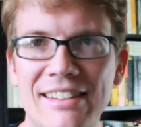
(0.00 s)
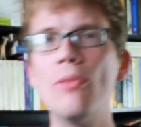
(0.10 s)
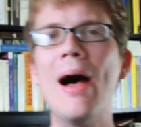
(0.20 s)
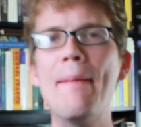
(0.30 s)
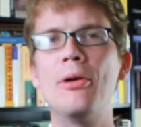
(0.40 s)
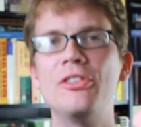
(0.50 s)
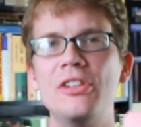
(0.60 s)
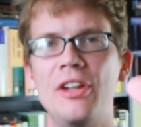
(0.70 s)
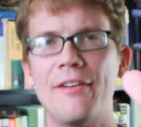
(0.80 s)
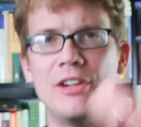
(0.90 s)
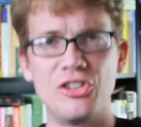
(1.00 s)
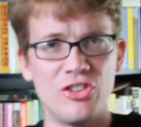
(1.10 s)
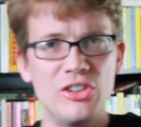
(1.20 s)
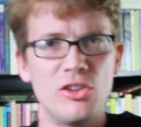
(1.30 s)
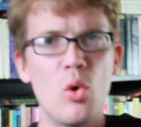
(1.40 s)
So my personal definition,
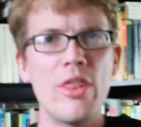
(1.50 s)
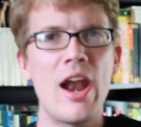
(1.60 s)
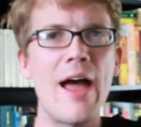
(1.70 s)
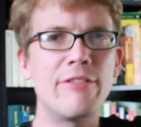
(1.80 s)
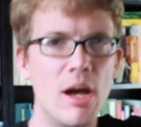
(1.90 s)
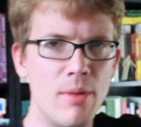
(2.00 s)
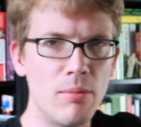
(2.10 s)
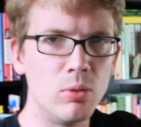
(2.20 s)
this is the one that I've come up